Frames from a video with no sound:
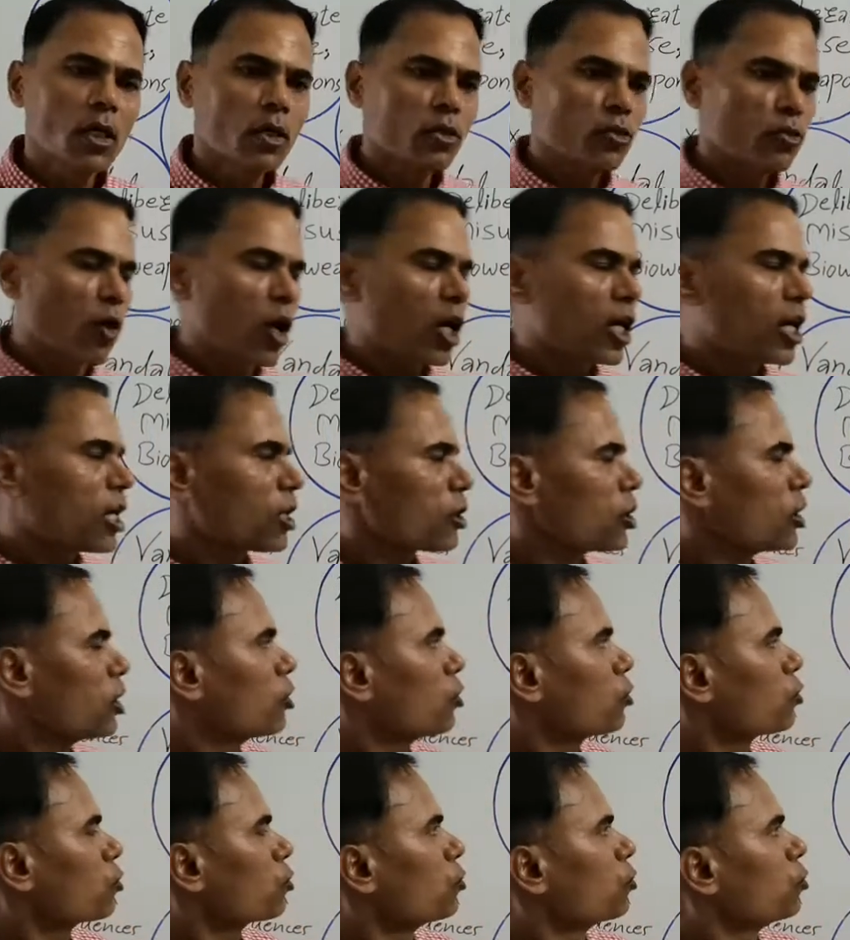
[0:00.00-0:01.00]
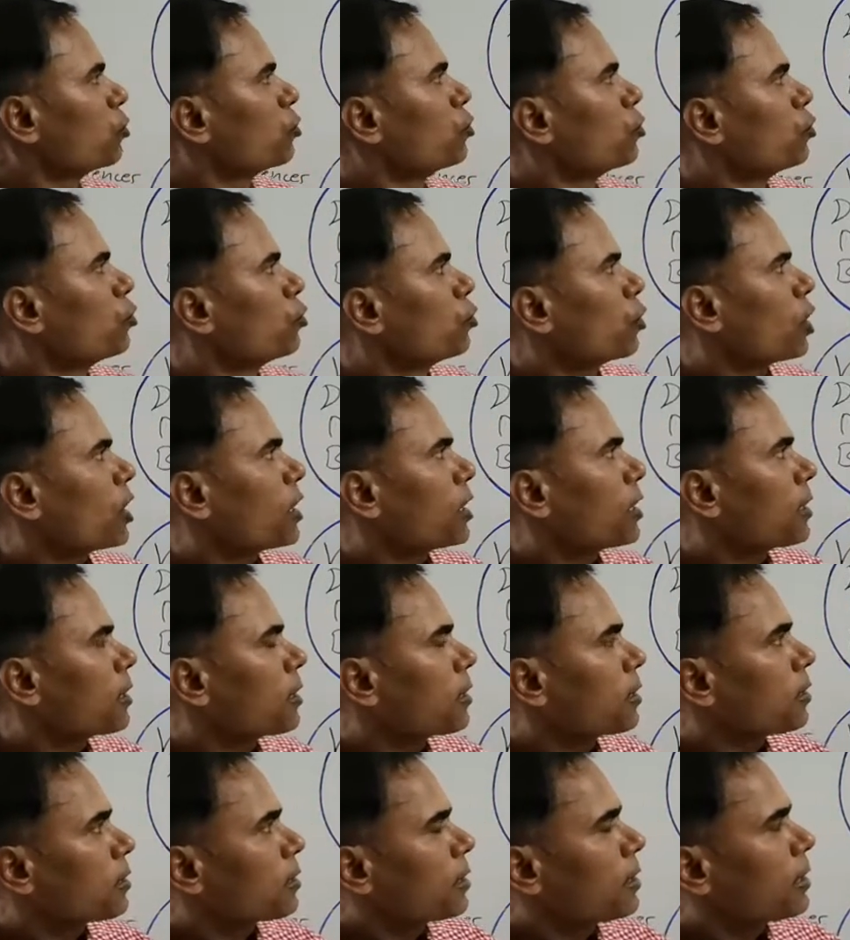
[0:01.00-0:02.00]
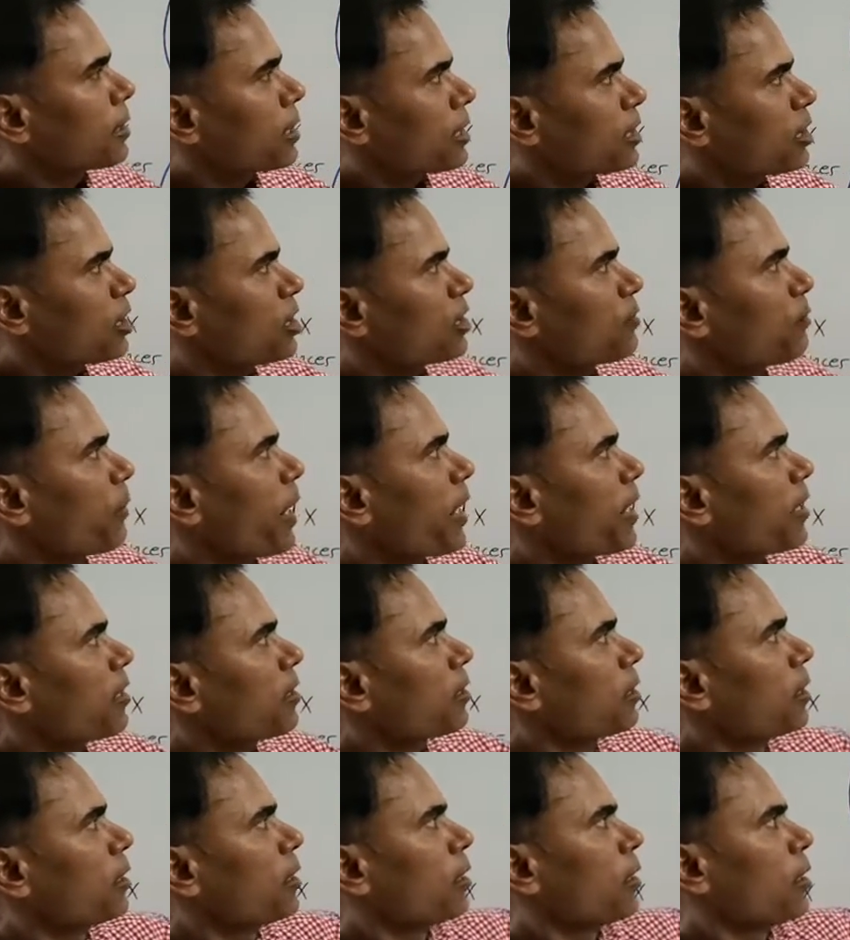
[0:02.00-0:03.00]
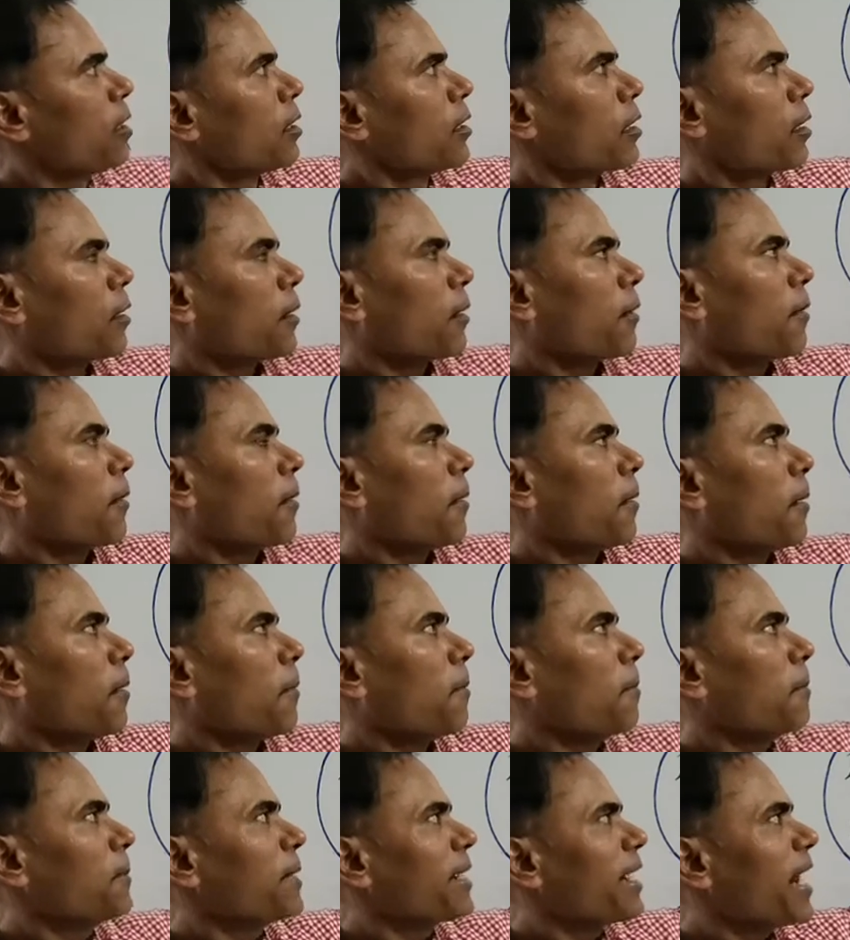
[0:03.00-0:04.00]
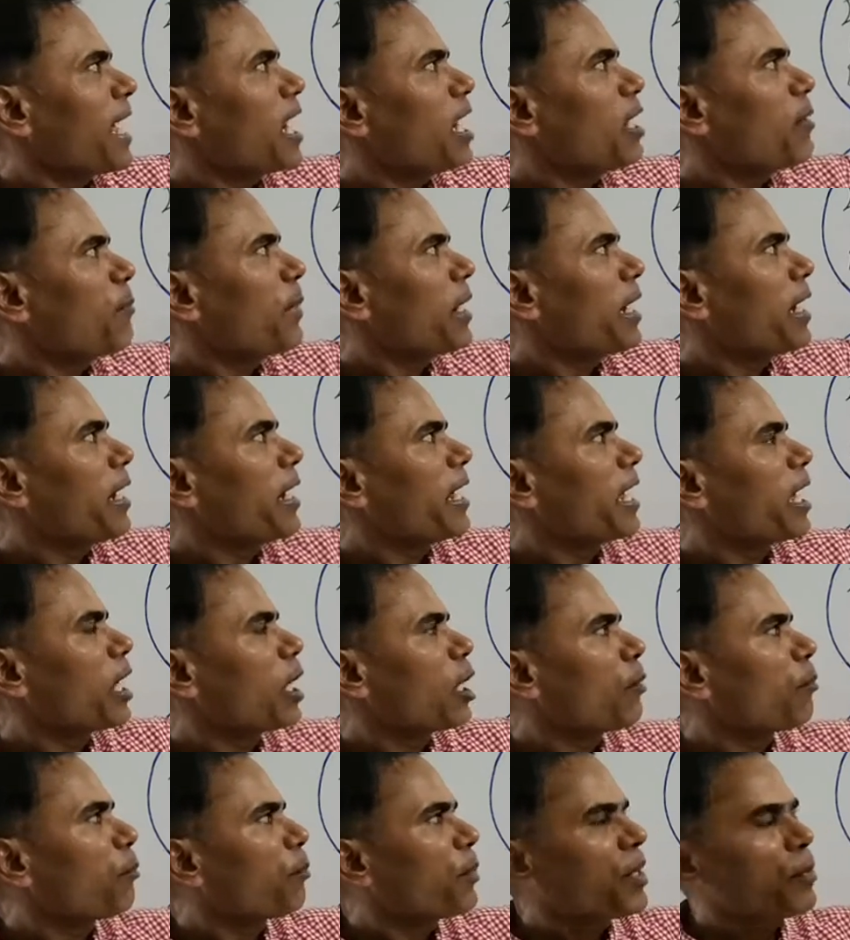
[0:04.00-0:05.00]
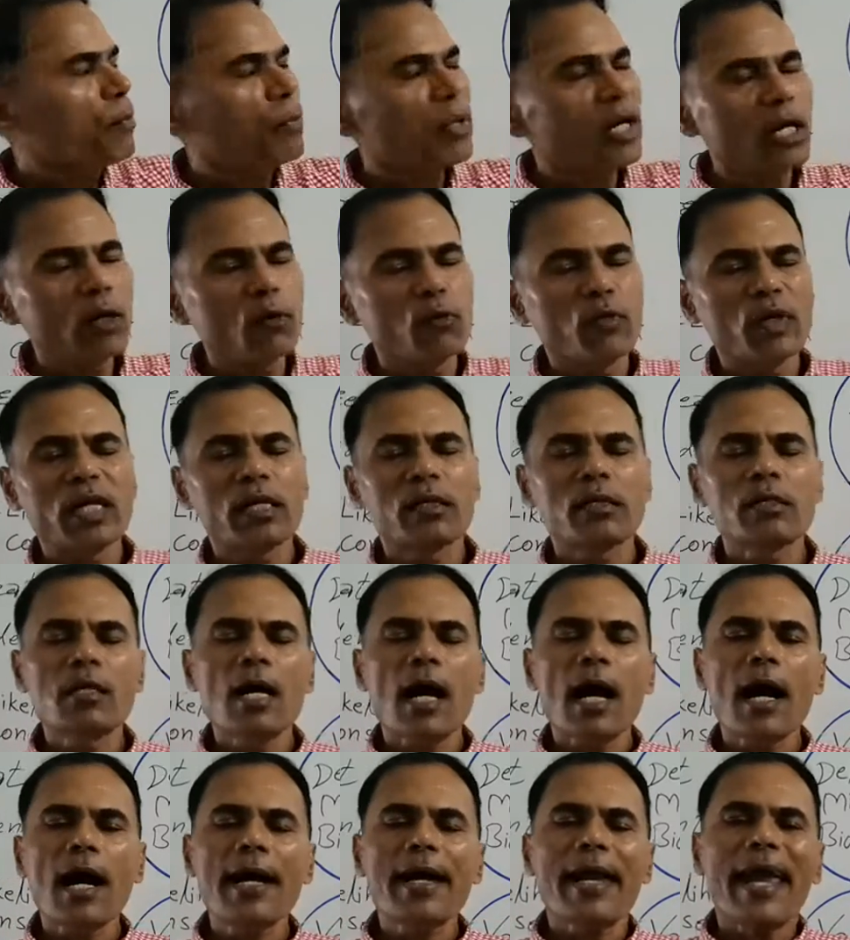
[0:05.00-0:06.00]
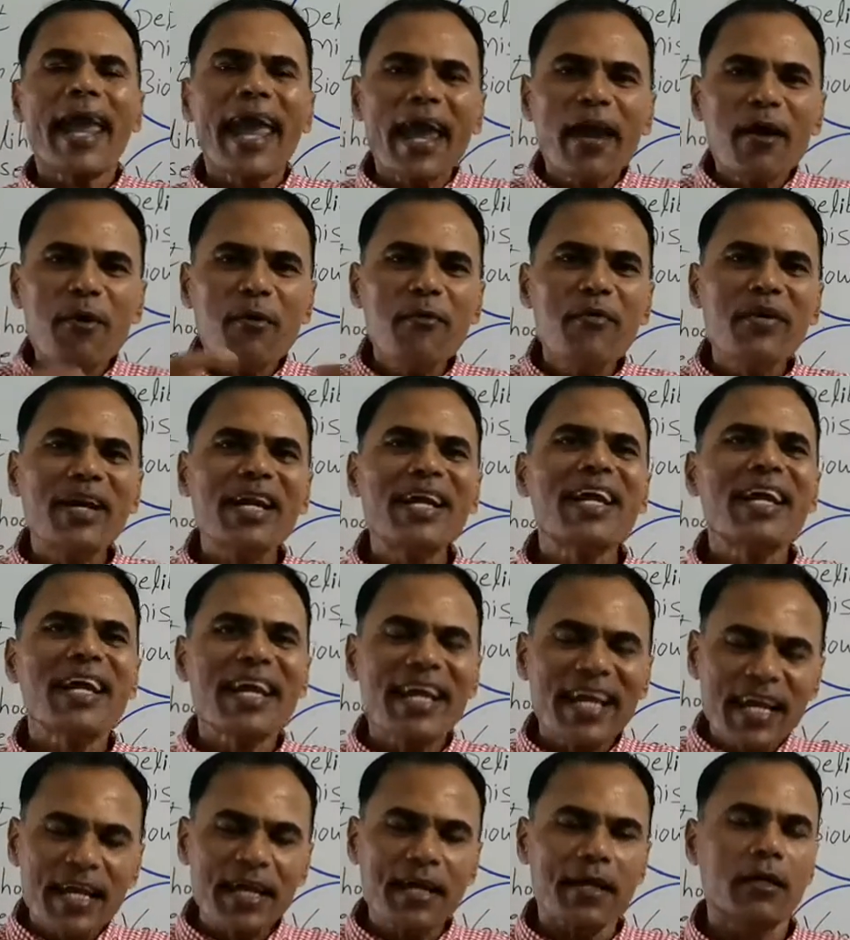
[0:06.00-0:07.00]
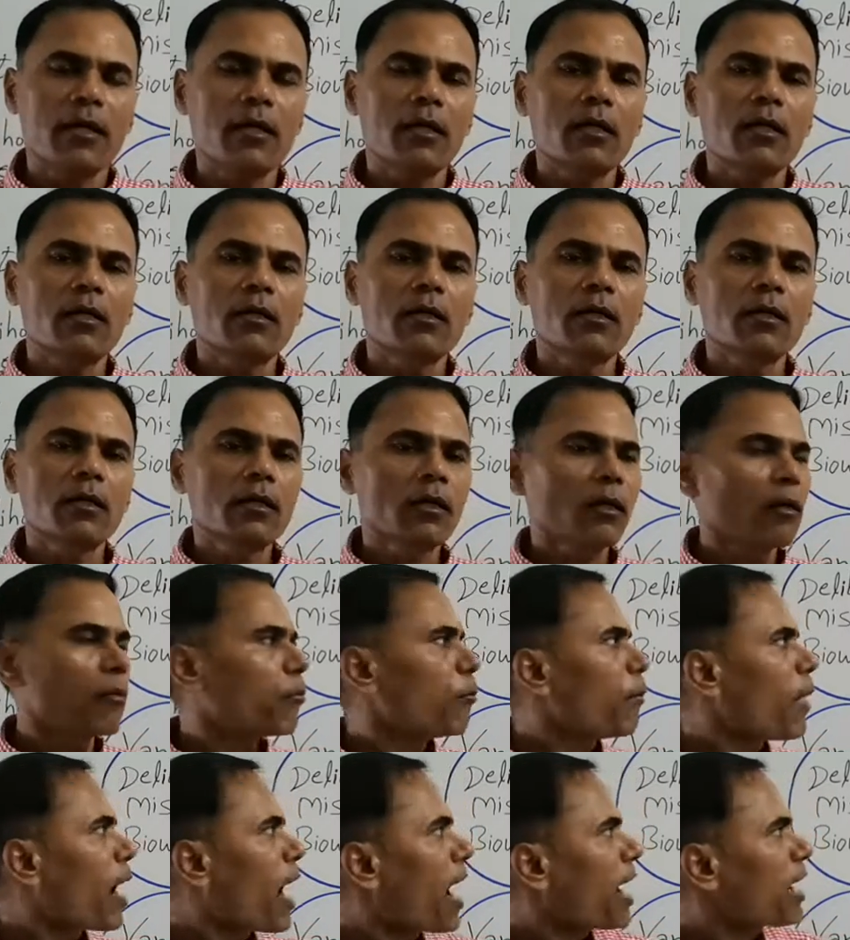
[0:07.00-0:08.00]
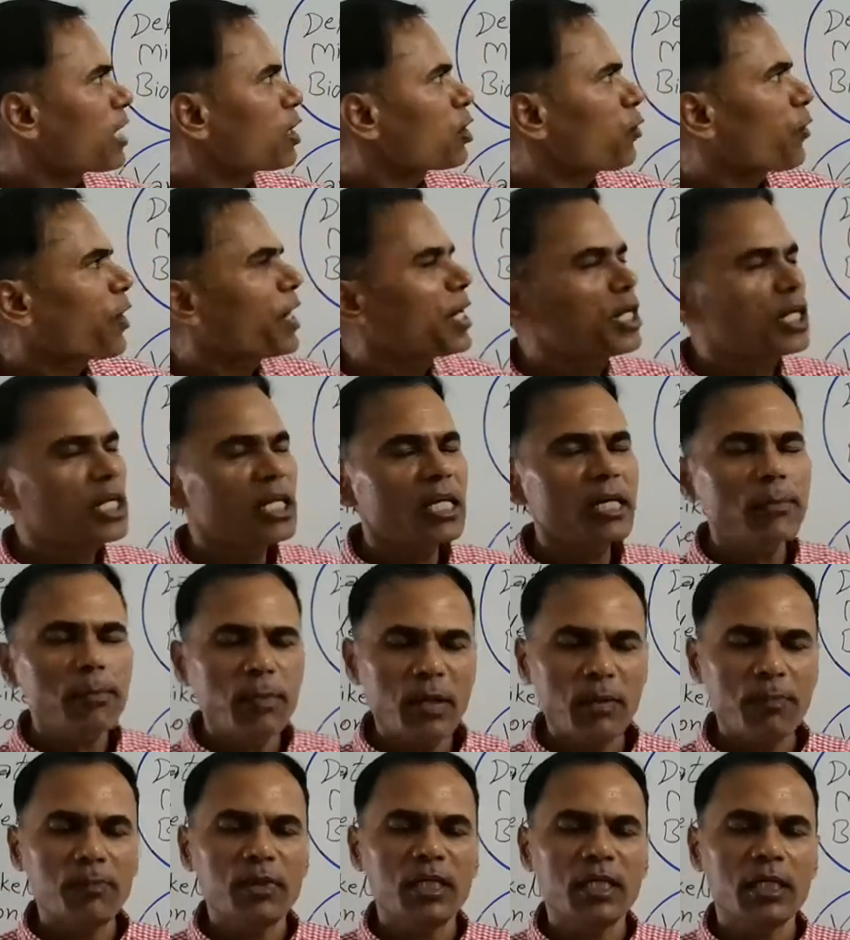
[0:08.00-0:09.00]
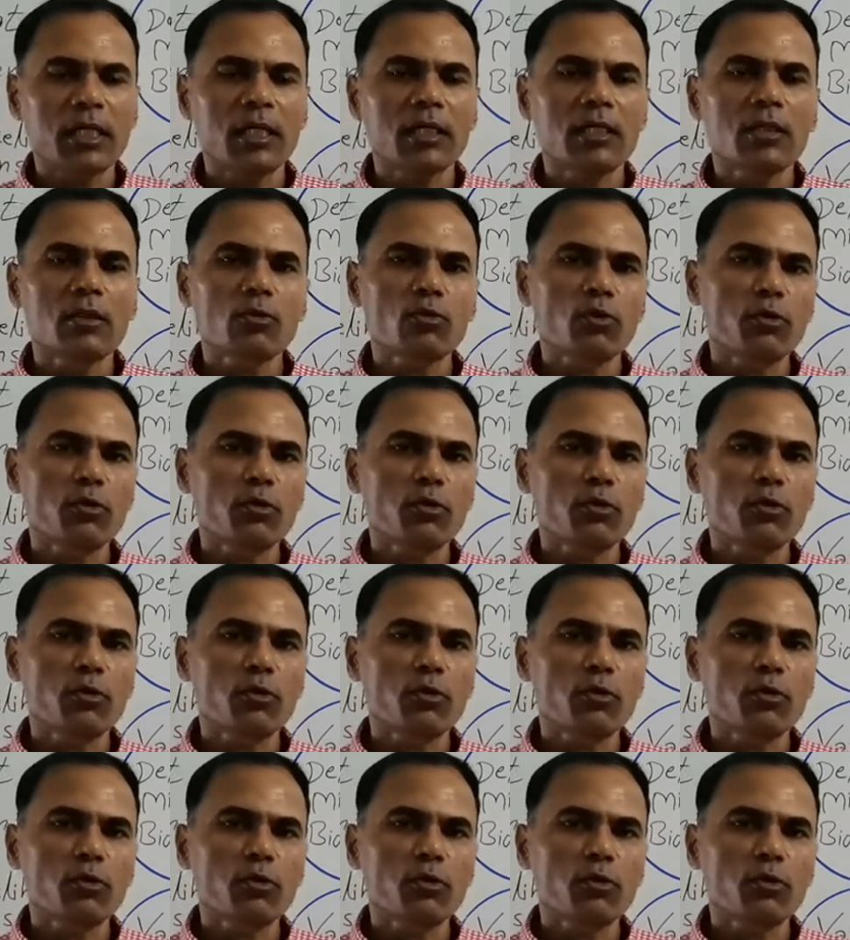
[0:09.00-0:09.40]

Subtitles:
So according to their assessment, 10 million people will die every year by 2050.